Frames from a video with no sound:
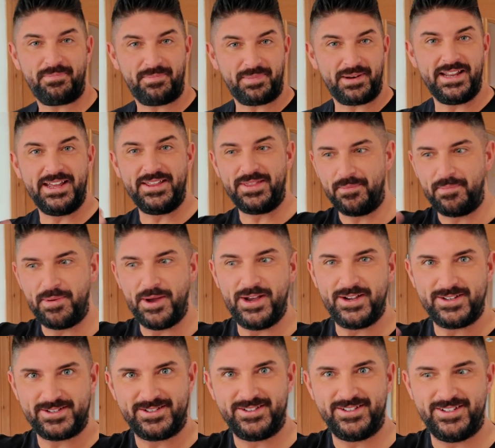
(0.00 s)
play the
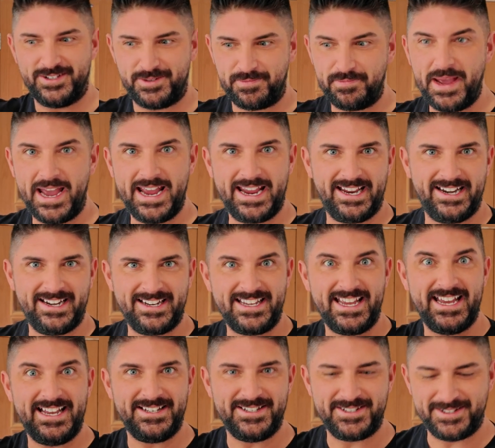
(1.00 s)
person that's paying
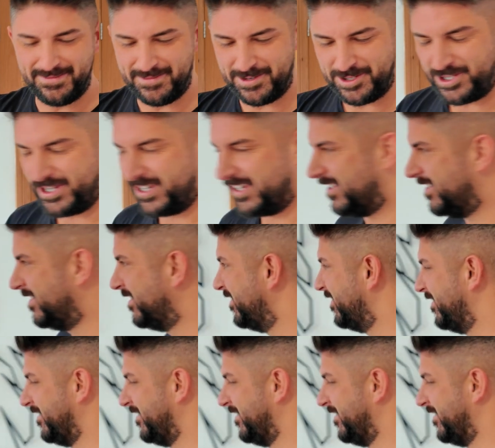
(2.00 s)
against the machine.